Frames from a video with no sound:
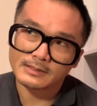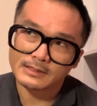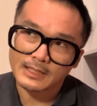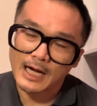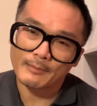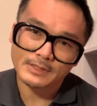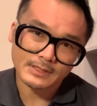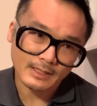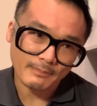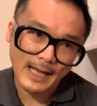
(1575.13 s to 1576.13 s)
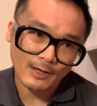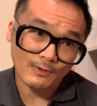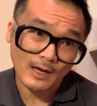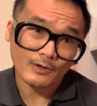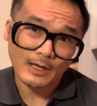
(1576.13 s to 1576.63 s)
comments in the
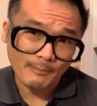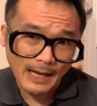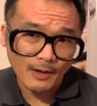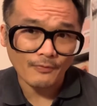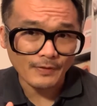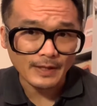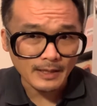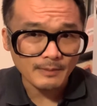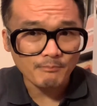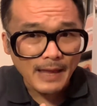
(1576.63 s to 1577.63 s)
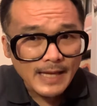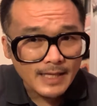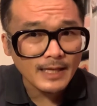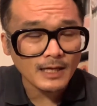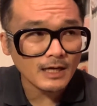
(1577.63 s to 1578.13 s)
background about the
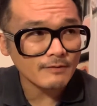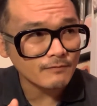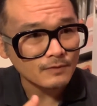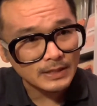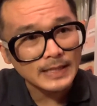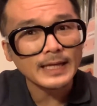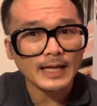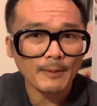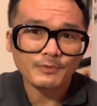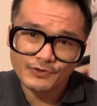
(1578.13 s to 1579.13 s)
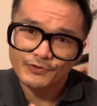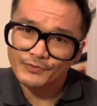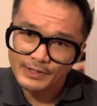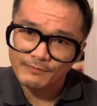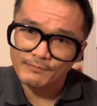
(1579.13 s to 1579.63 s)
making of leading up to
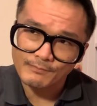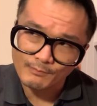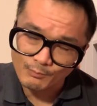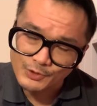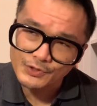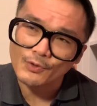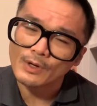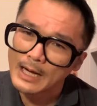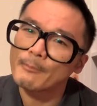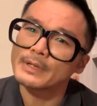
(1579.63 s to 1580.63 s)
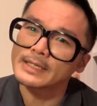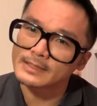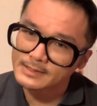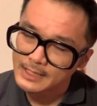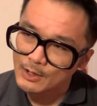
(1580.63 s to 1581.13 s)
the musical company
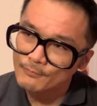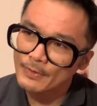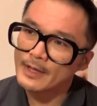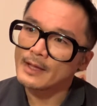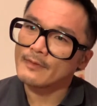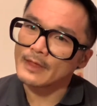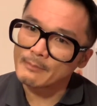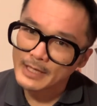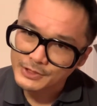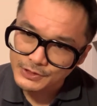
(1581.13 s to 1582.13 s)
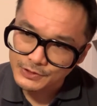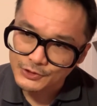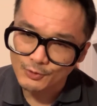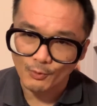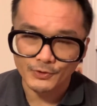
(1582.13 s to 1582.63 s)
itself. They mention
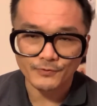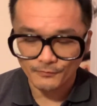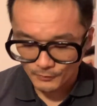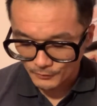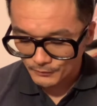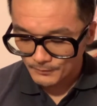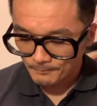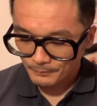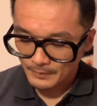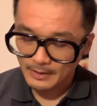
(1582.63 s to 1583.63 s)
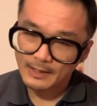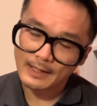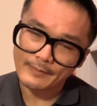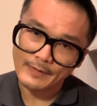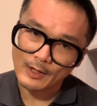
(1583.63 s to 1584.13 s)
George Firth,
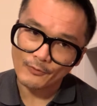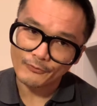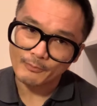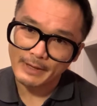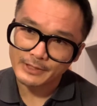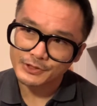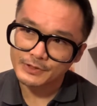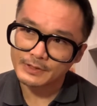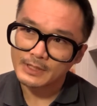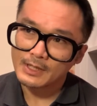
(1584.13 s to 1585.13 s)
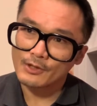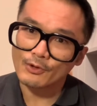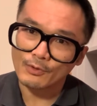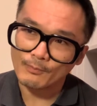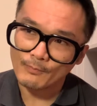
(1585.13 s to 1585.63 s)
and they also mention
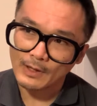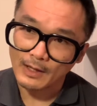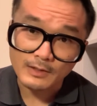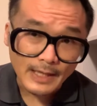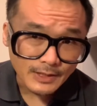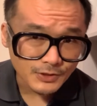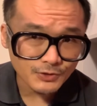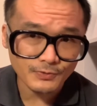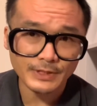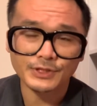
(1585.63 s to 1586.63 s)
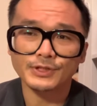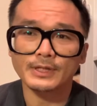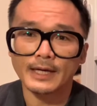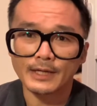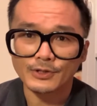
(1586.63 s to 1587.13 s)
the Elaine Stritch
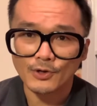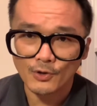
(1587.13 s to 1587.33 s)
and